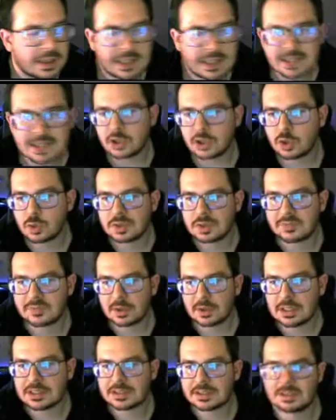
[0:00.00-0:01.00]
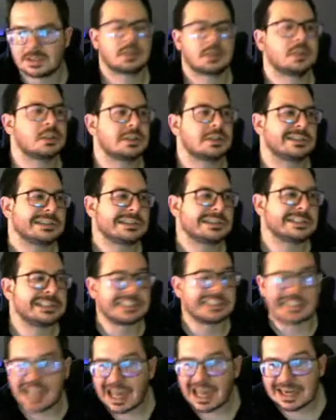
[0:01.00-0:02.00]
its usefulness,
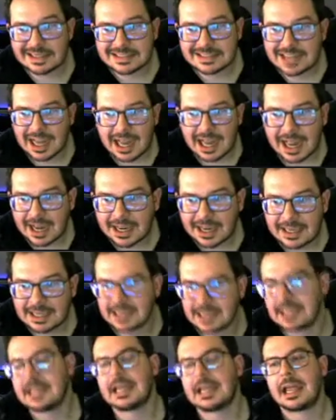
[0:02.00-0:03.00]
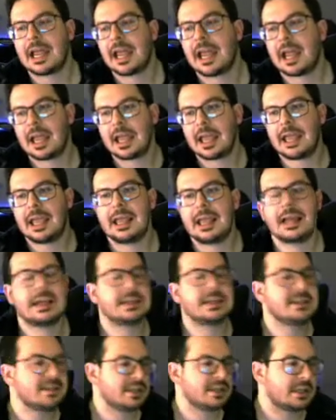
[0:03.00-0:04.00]
not as high
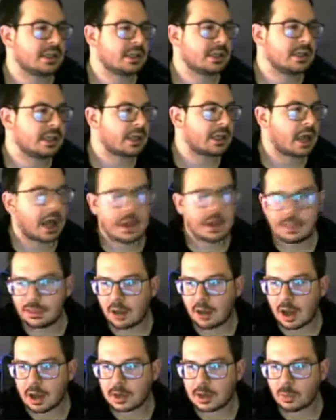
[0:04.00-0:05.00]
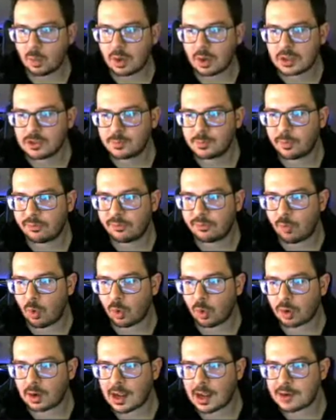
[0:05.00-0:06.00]
as I thought it was
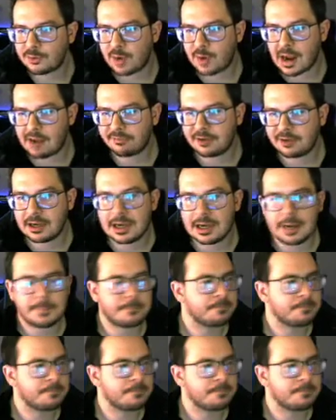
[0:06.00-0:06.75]
before I drafted it.